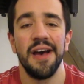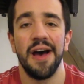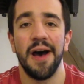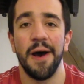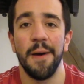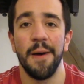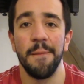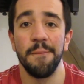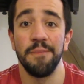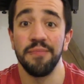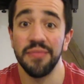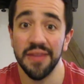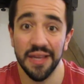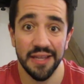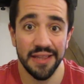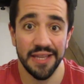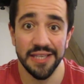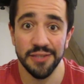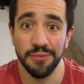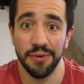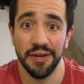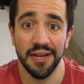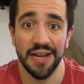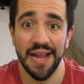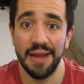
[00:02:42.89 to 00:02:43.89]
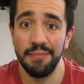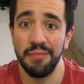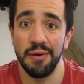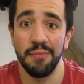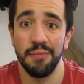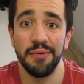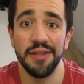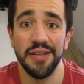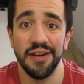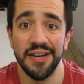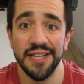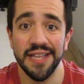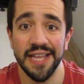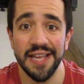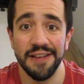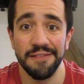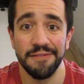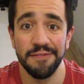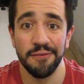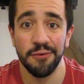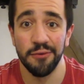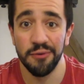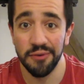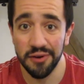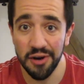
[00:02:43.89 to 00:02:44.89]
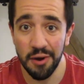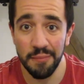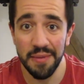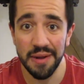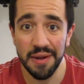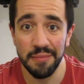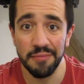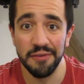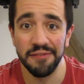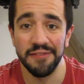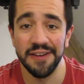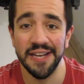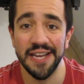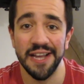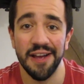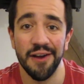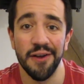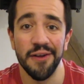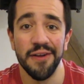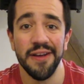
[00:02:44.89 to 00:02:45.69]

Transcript: And that's when I came up with the idea for comic book video.